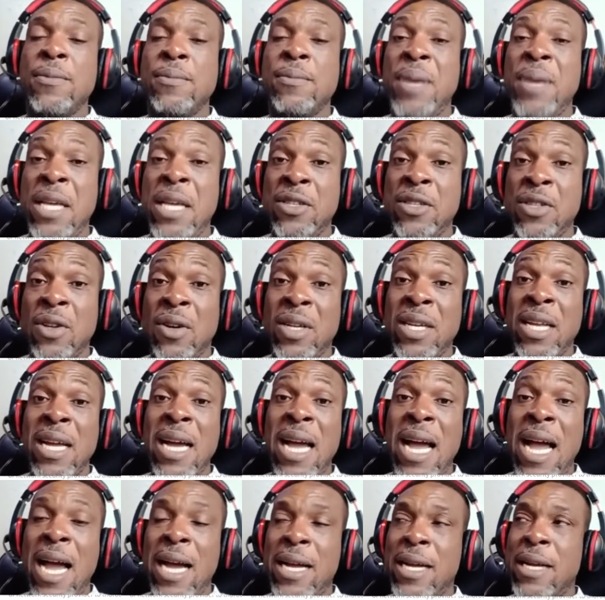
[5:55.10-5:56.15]
based on the
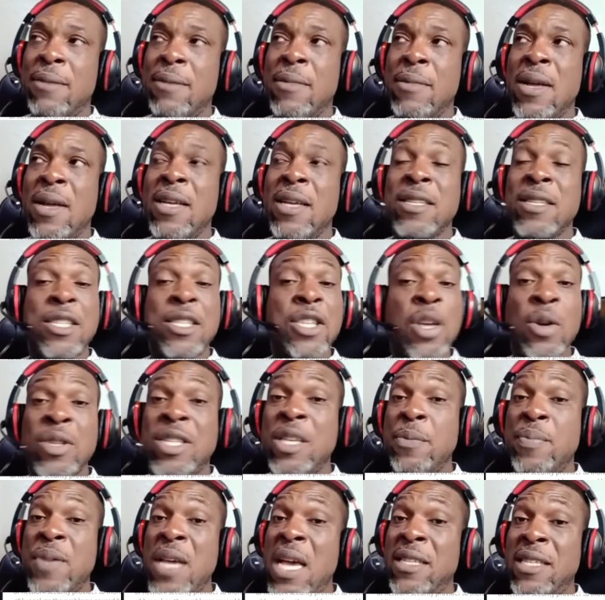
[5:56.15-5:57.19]
hack.
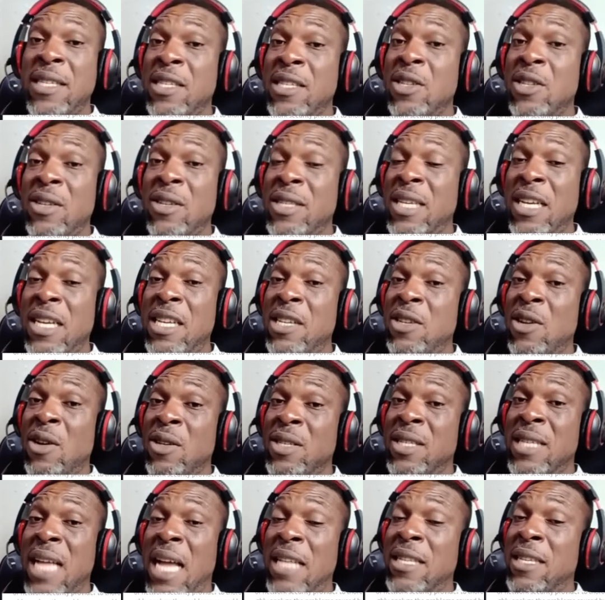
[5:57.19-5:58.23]
COTPS is not telling
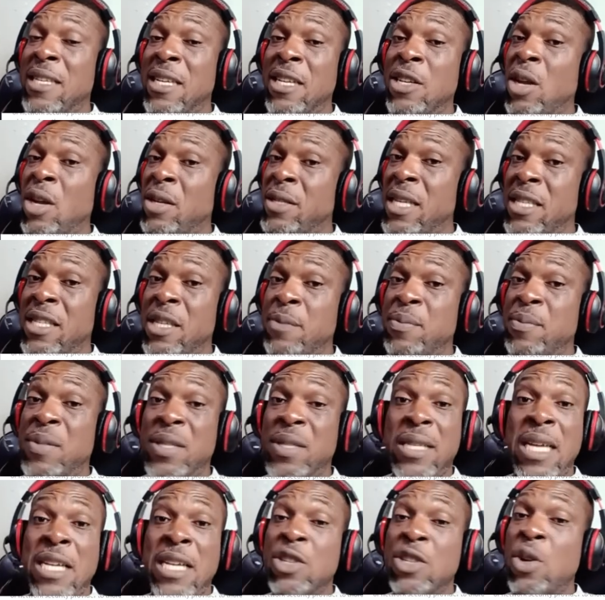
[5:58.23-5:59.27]
us that they lost
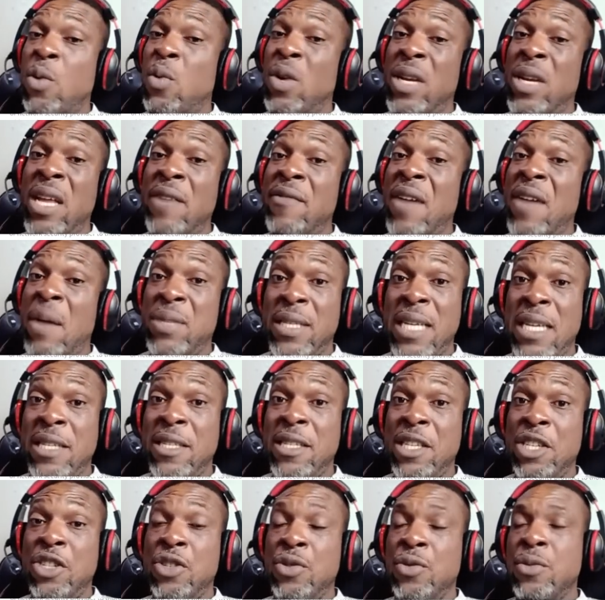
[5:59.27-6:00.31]
80% or whatever
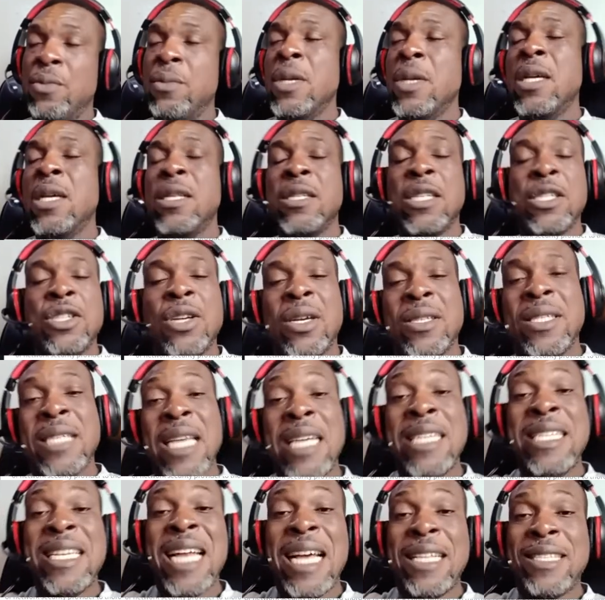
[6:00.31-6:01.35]
percentage. They just
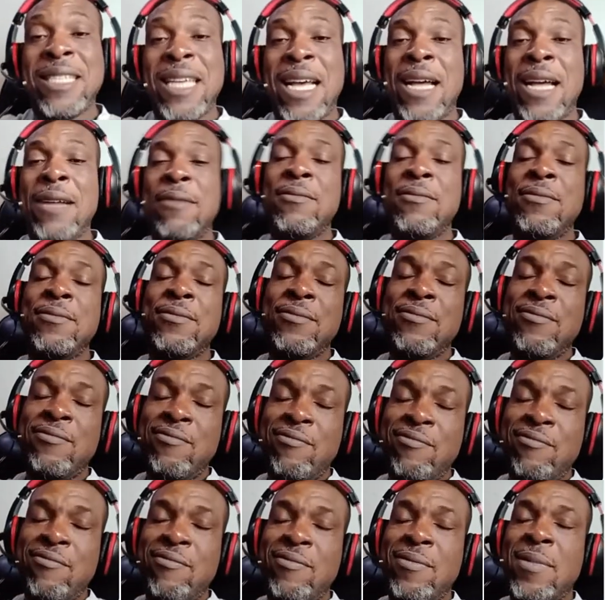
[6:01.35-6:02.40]
said data
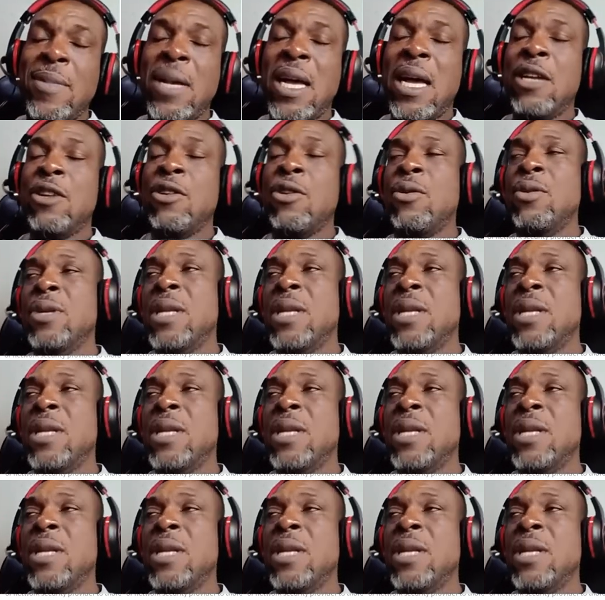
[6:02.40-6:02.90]
and all